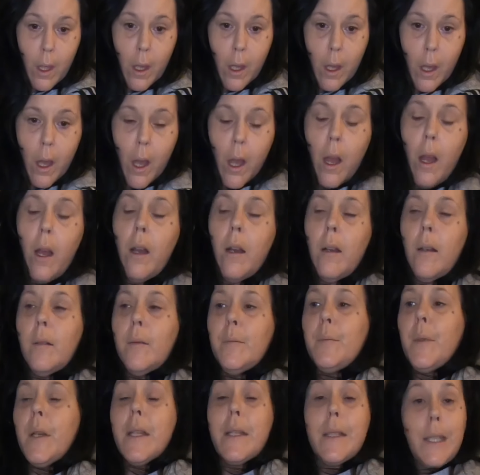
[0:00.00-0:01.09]

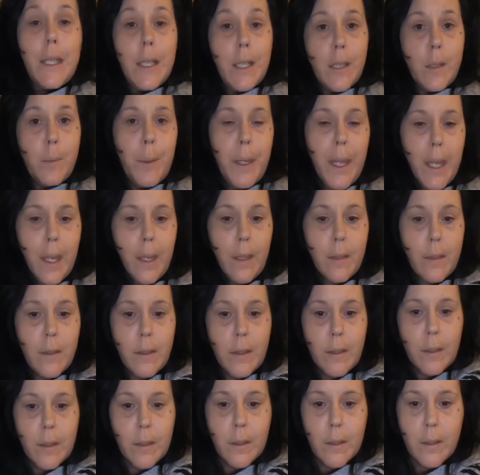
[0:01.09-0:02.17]
um, Adidas
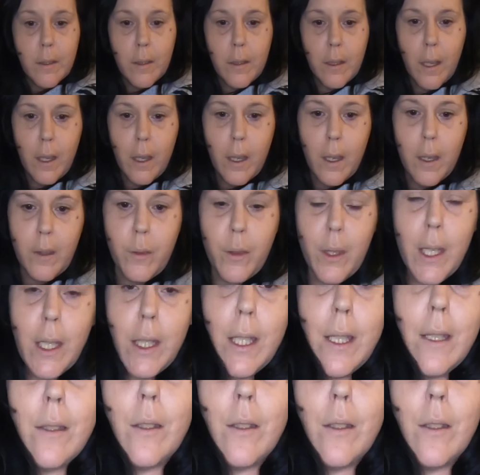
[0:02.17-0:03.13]
pants. I think these